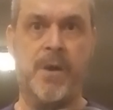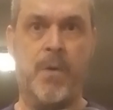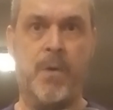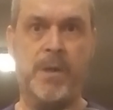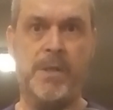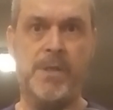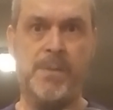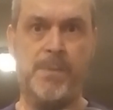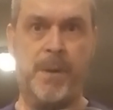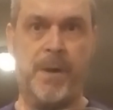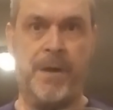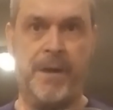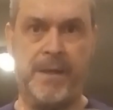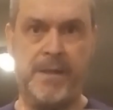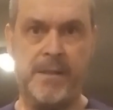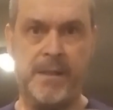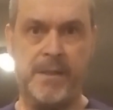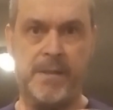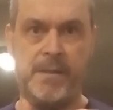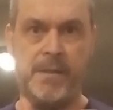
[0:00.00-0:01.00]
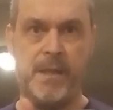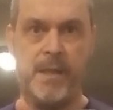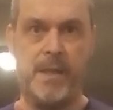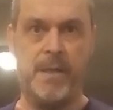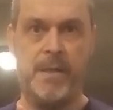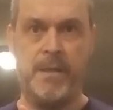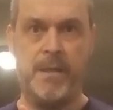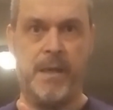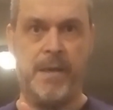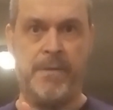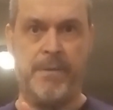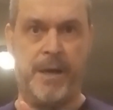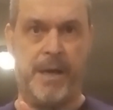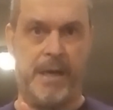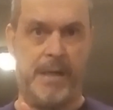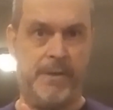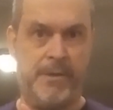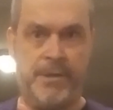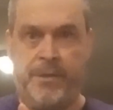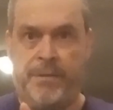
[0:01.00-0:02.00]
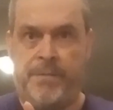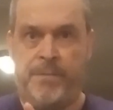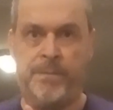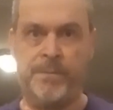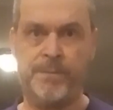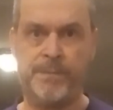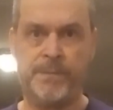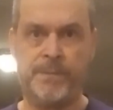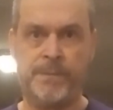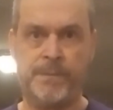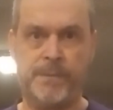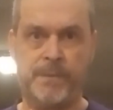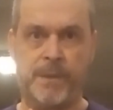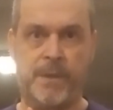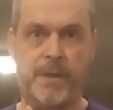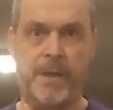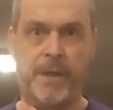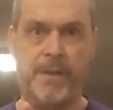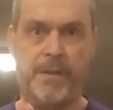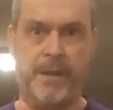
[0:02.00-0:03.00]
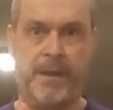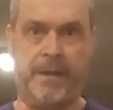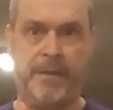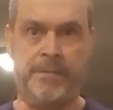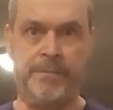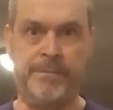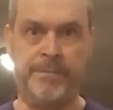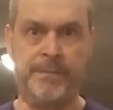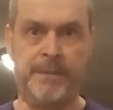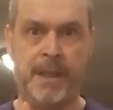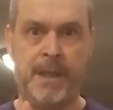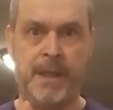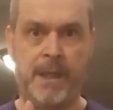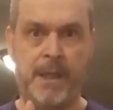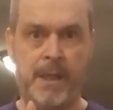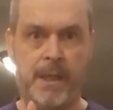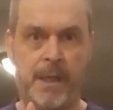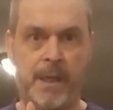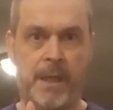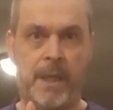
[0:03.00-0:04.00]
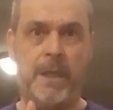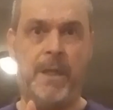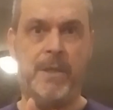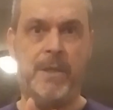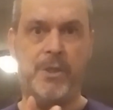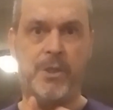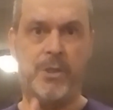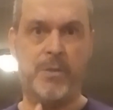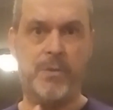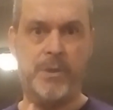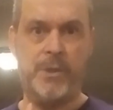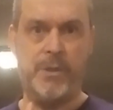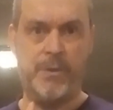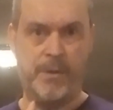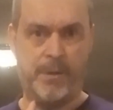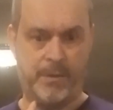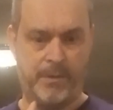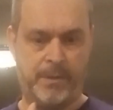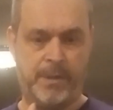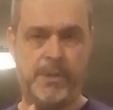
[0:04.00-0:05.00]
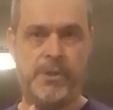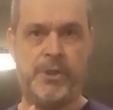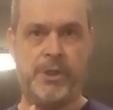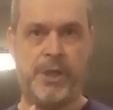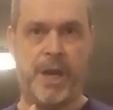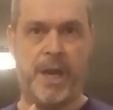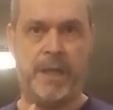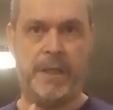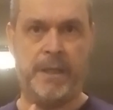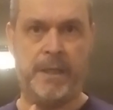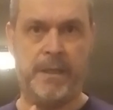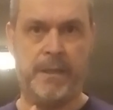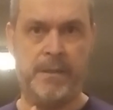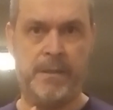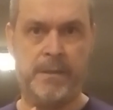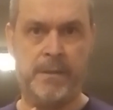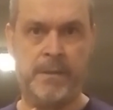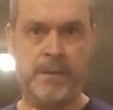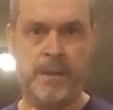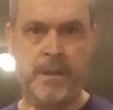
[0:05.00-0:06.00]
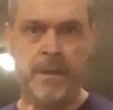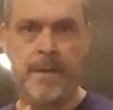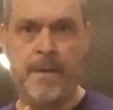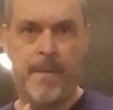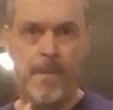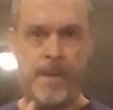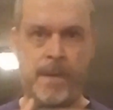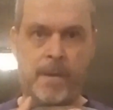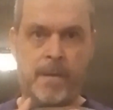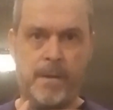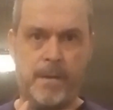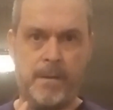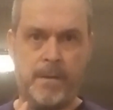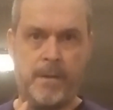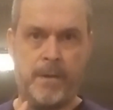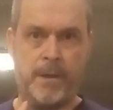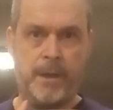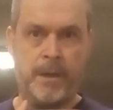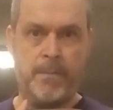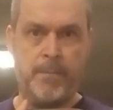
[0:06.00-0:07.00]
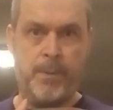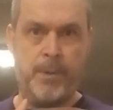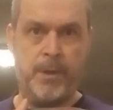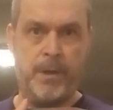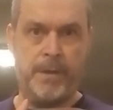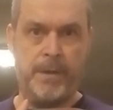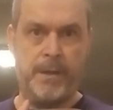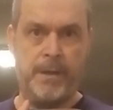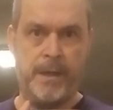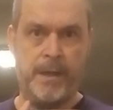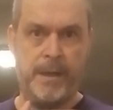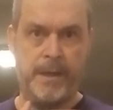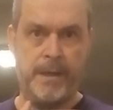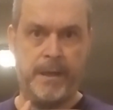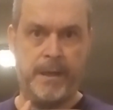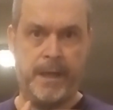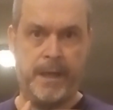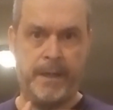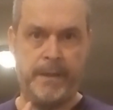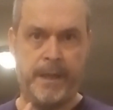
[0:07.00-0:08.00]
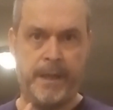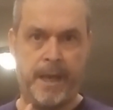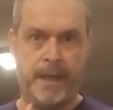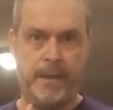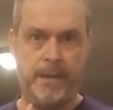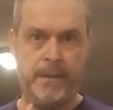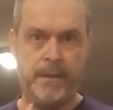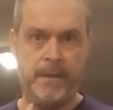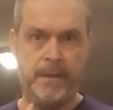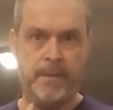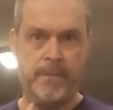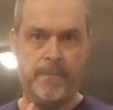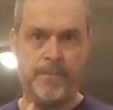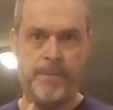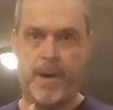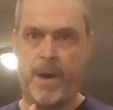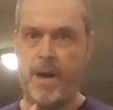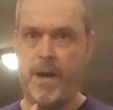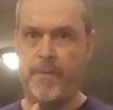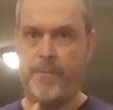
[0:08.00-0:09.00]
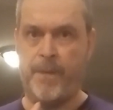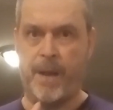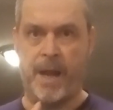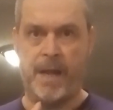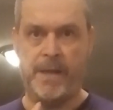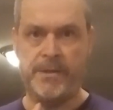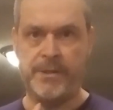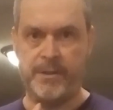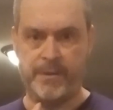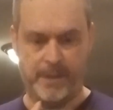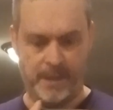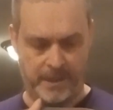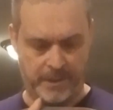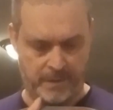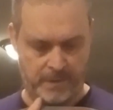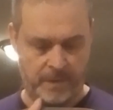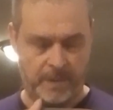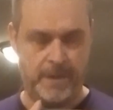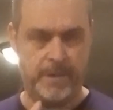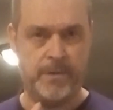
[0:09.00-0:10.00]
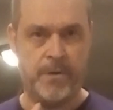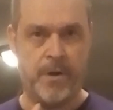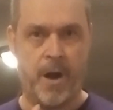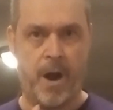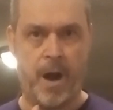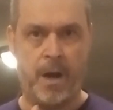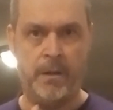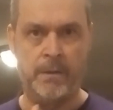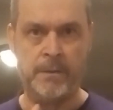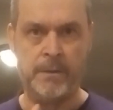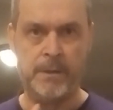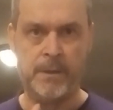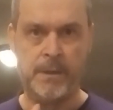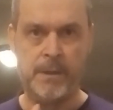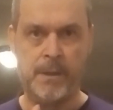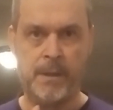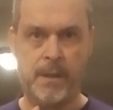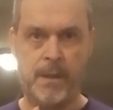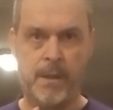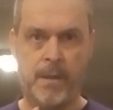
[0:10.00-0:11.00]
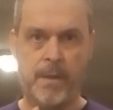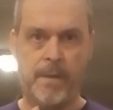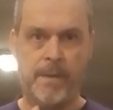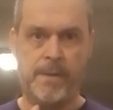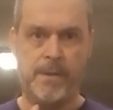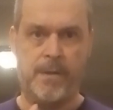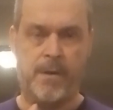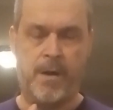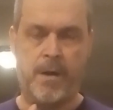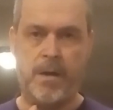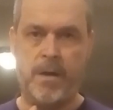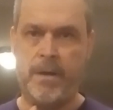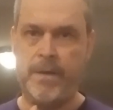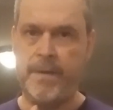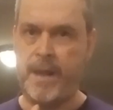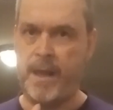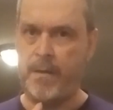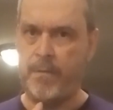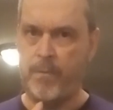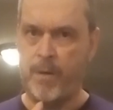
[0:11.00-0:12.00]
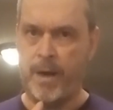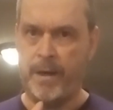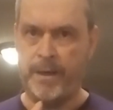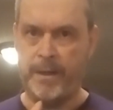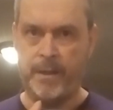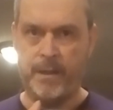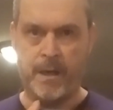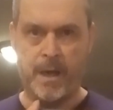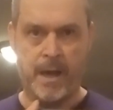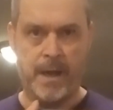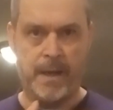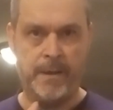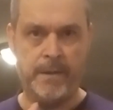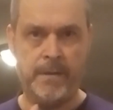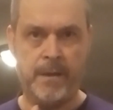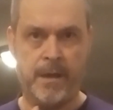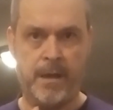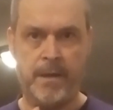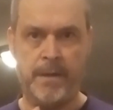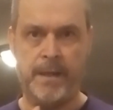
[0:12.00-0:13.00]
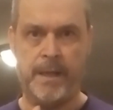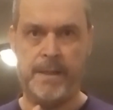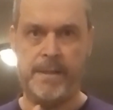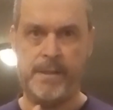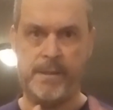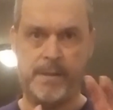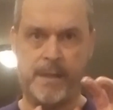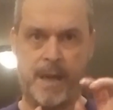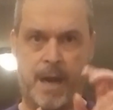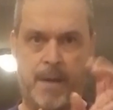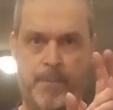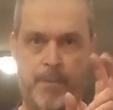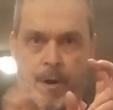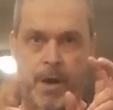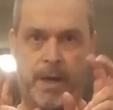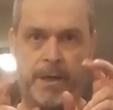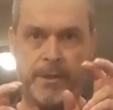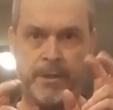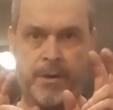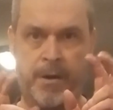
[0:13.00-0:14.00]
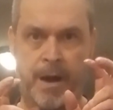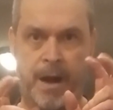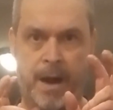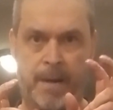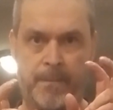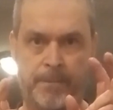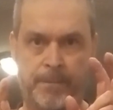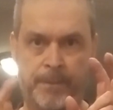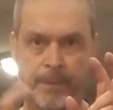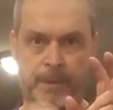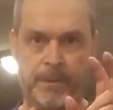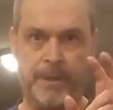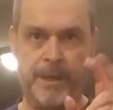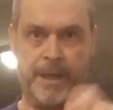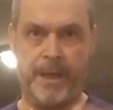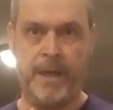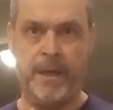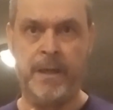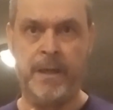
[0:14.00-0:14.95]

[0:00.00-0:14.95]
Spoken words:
experience, let's say, at a gun range or anything. He can shoot you through this jacket, or he can pull out a gun on you like that, far faster than you're going to draw. So all that run and gun, all that stopwatch crap, okay,